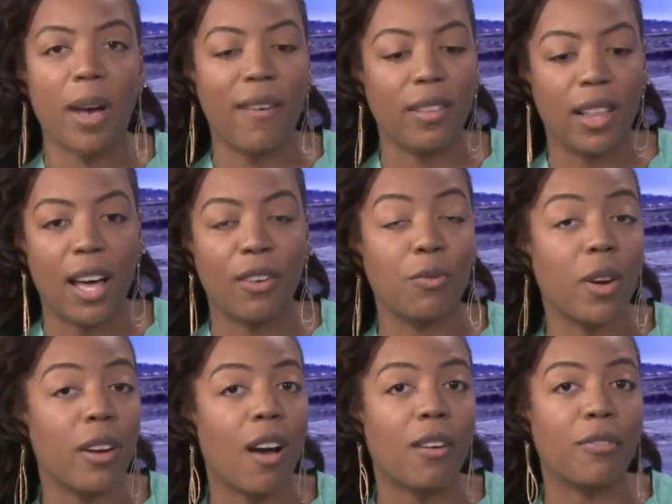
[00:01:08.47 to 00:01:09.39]
have a lot of
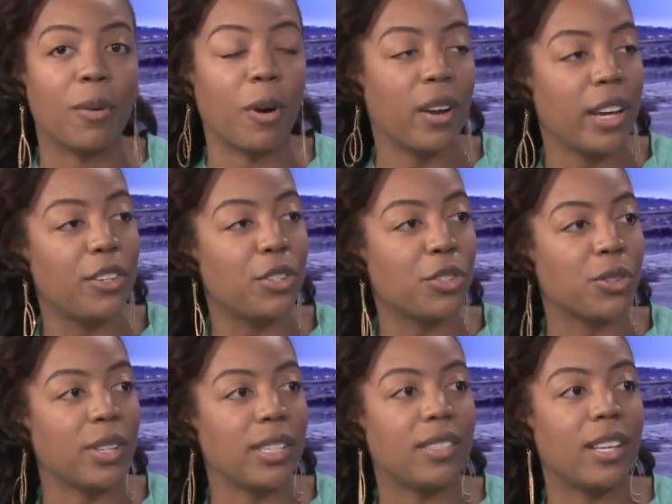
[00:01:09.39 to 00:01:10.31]
runoff from our
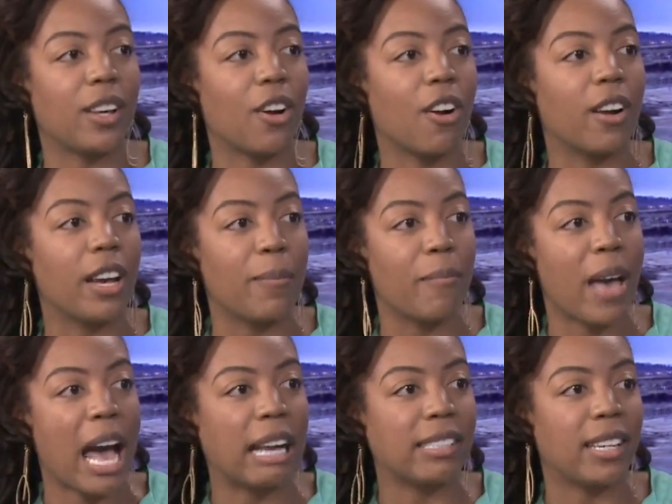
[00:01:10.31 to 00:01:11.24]
industries that are
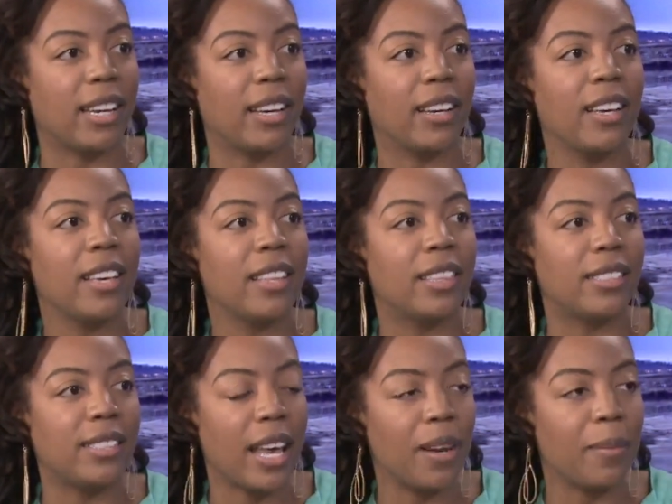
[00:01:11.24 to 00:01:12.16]
impacting
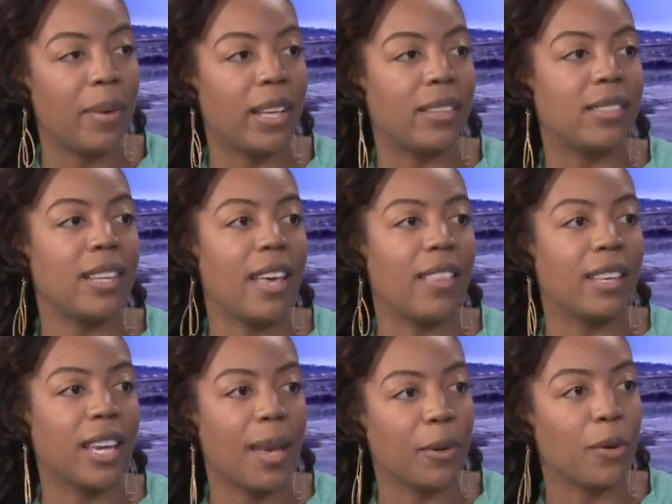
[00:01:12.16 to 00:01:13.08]
the sediments
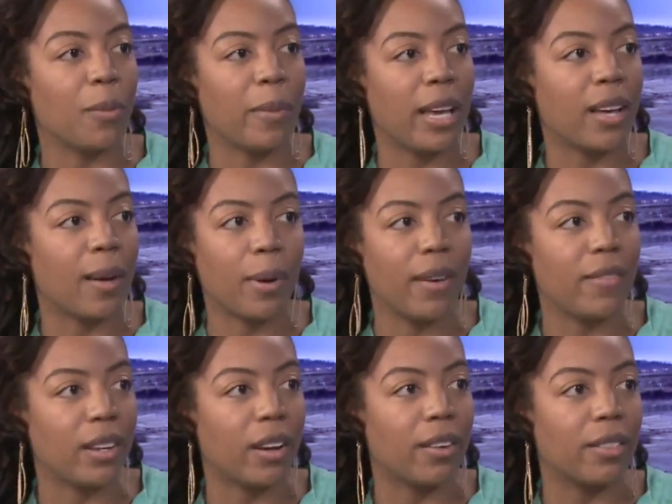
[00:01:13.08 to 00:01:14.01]
and the chemical makeup
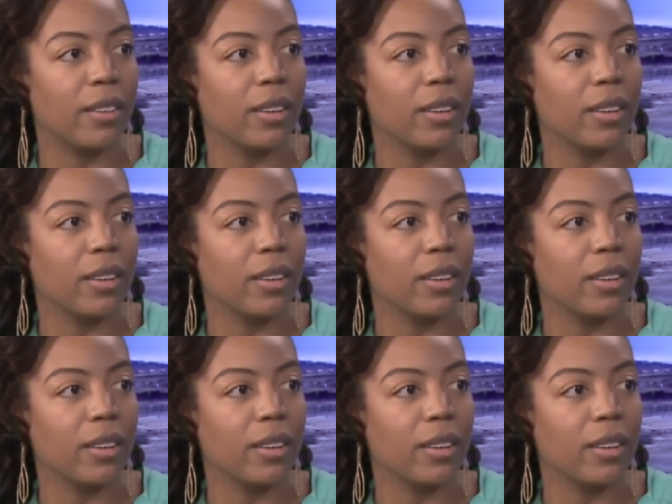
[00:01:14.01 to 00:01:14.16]
of the earth.